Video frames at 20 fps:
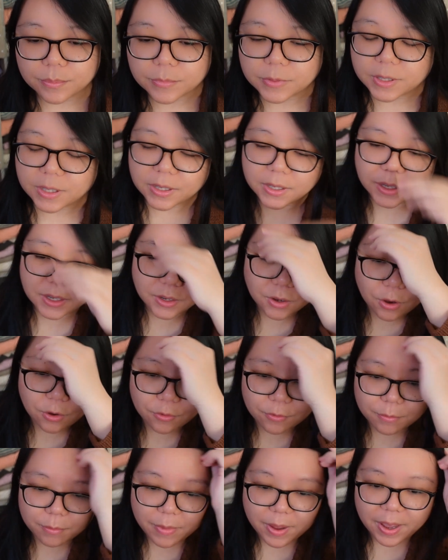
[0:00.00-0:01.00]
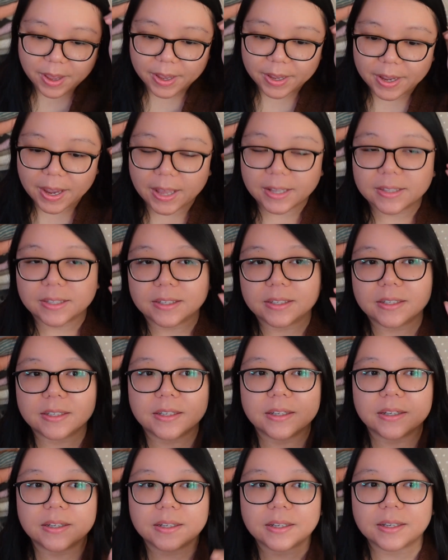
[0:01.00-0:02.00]
thinking of my
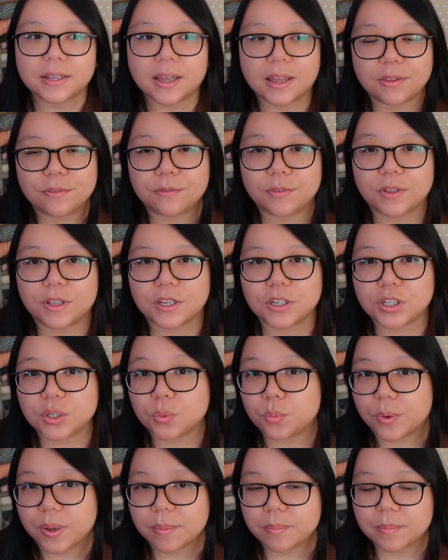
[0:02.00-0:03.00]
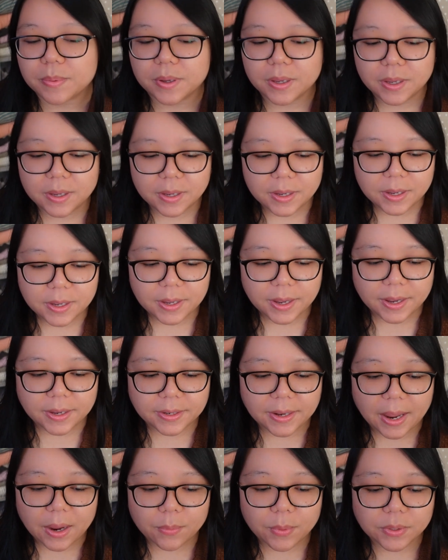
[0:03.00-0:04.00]
other unfinished whip,
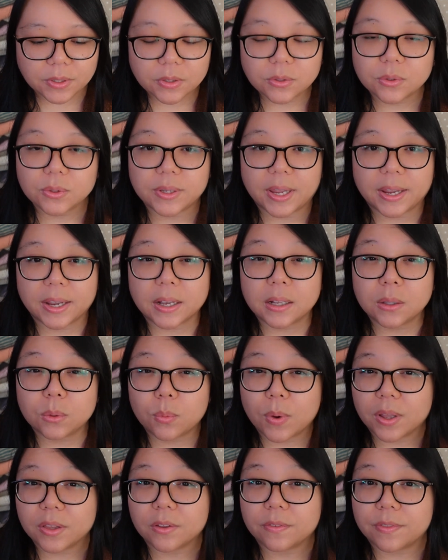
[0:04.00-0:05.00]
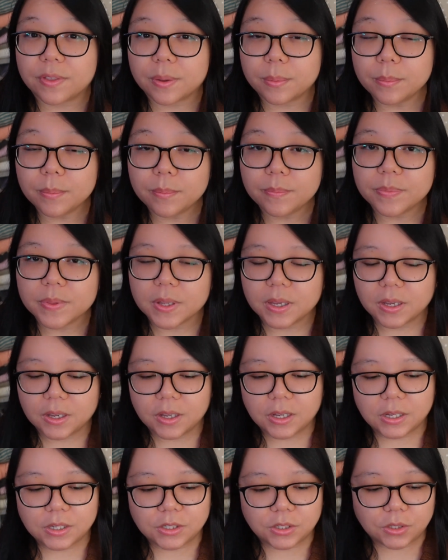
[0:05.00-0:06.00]
and I wanted to tackle one of them.
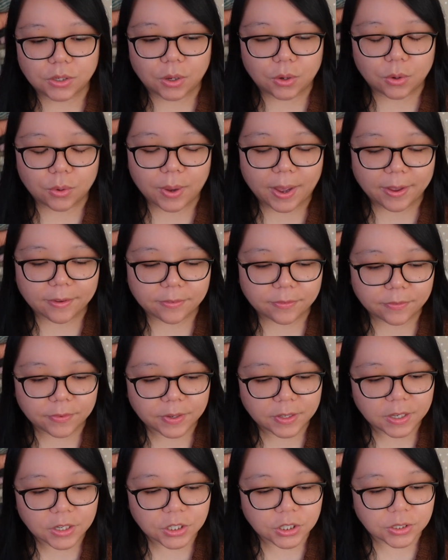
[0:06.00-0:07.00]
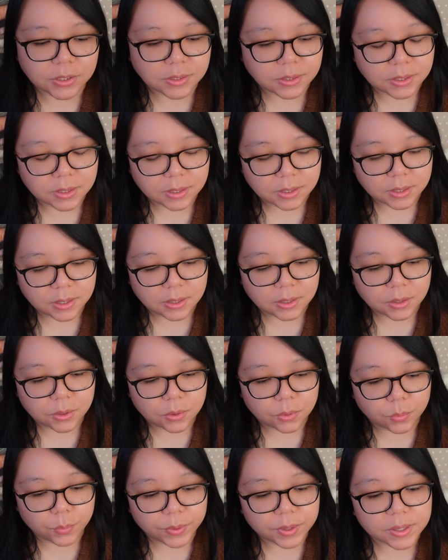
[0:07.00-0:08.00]
So I finished
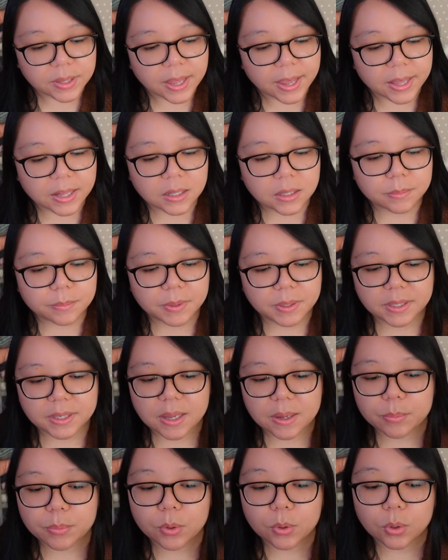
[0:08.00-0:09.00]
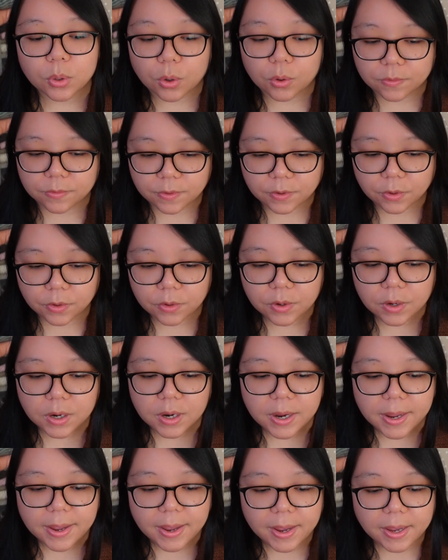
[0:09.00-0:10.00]
the Wilhelmina pullover,
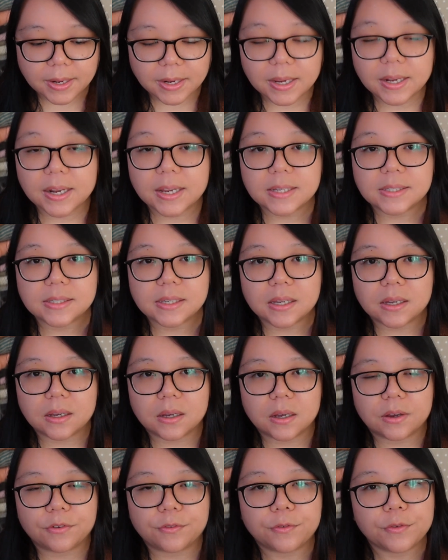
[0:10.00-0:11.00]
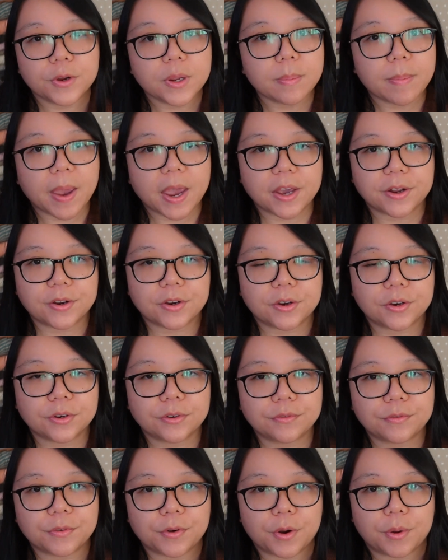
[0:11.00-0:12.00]
and it is a free
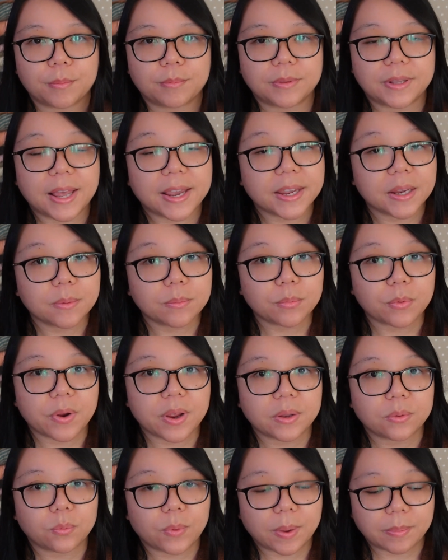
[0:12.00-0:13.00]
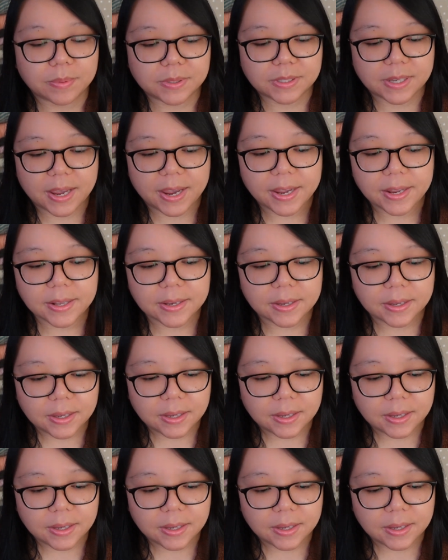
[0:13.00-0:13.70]
pattern from LionBrand website.